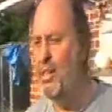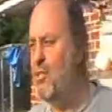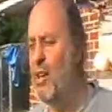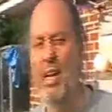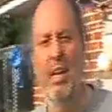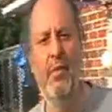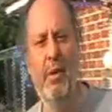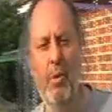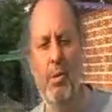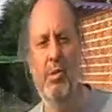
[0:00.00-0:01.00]
inside our living
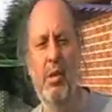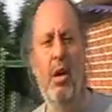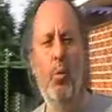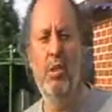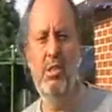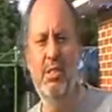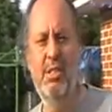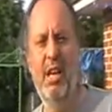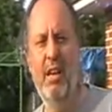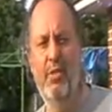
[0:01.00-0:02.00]
rooms watching
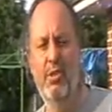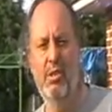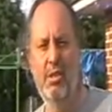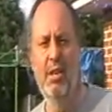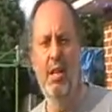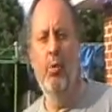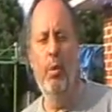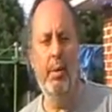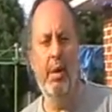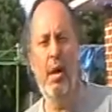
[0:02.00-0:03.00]
television when
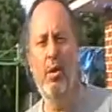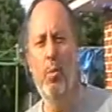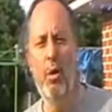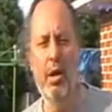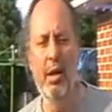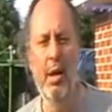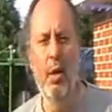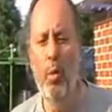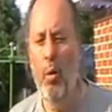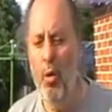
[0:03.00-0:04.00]
we go to work.
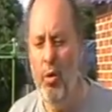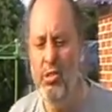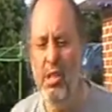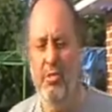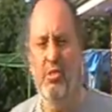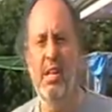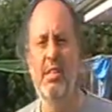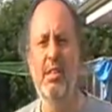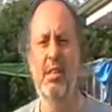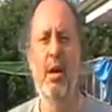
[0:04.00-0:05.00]
We're all
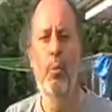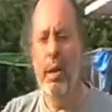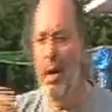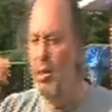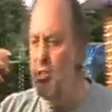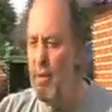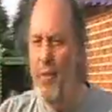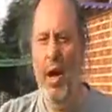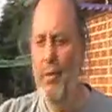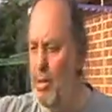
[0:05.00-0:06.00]
self-centered. We're
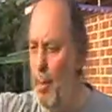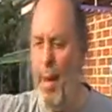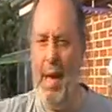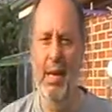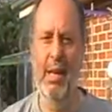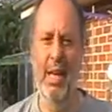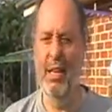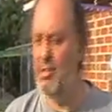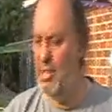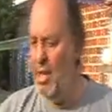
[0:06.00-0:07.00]
surviving the bank
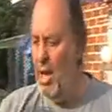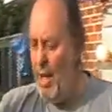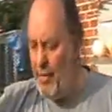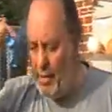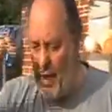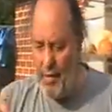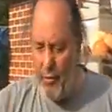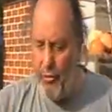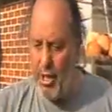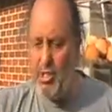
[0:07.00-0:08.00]
accounts and the
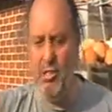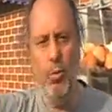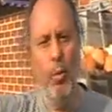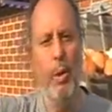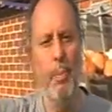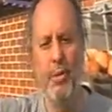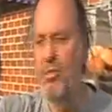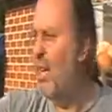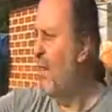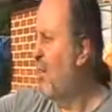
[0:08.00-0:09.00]
fictions we're
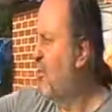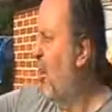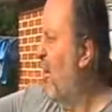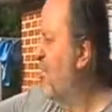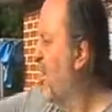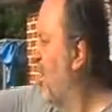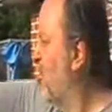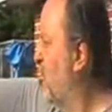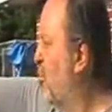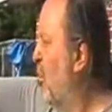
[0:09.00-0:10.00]
representing, the ties
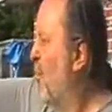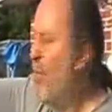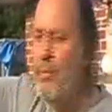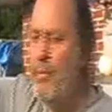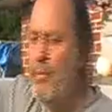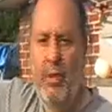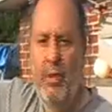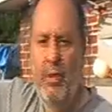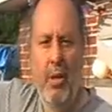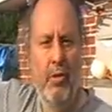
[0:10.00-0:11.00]
to
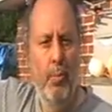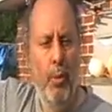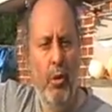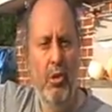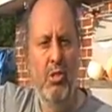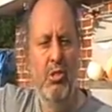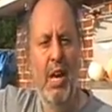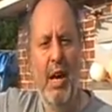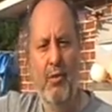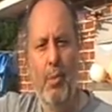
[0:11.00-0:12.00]
the mortgages you
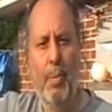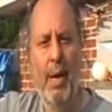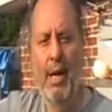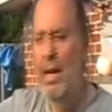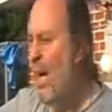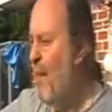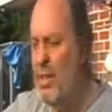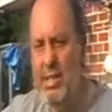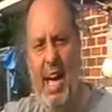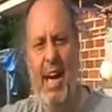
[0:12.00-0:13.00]
have to pay and the
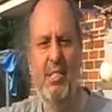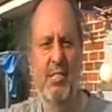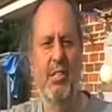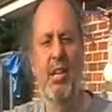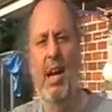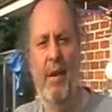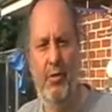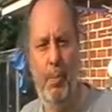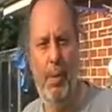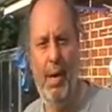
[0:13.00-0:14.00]
taxes that you have
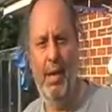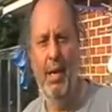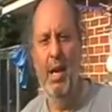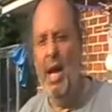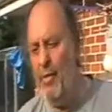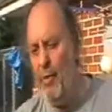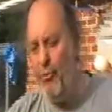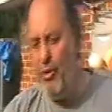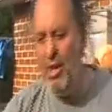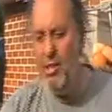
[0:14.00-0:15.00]
to pay and the
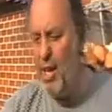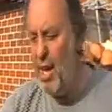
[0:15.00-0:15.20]
fears you